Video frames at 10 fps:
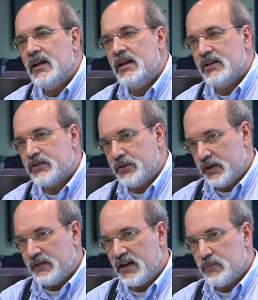It has
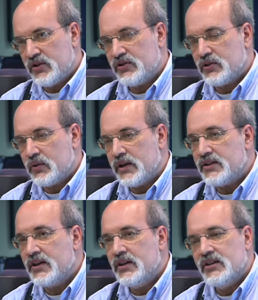35 more
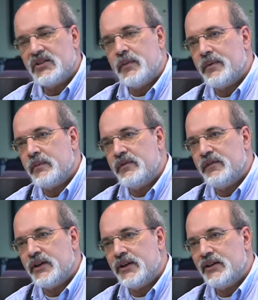stories. Some of them are
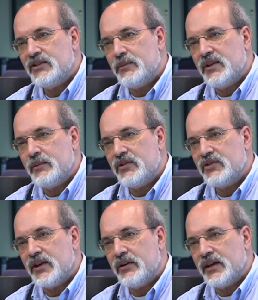funny, some of them are
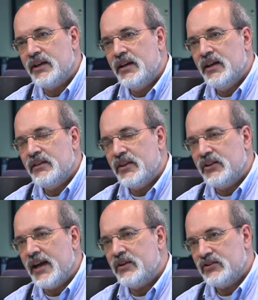scary. The
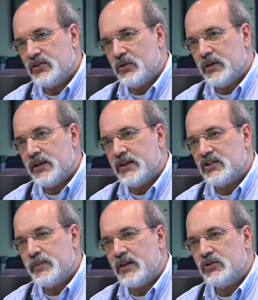title story
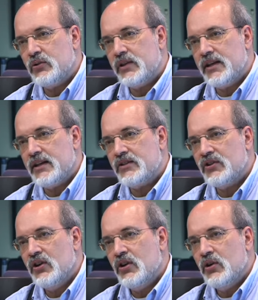is about two
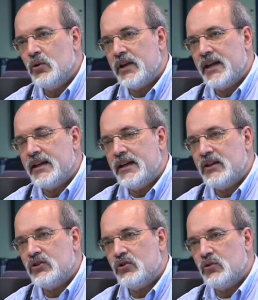kids who get
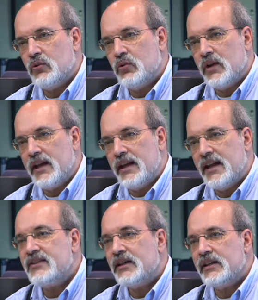into an
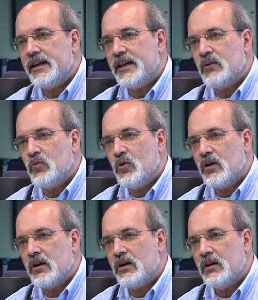escalating
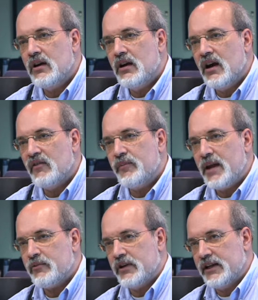war of
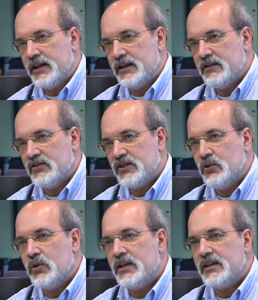pepper eating to see
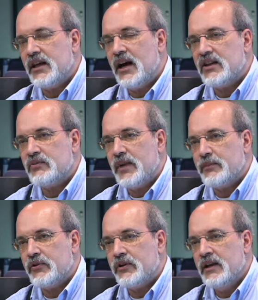who can eat the hottest
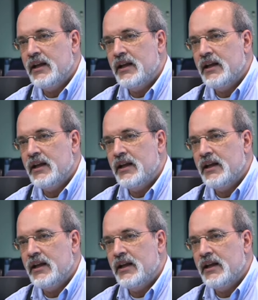pepper.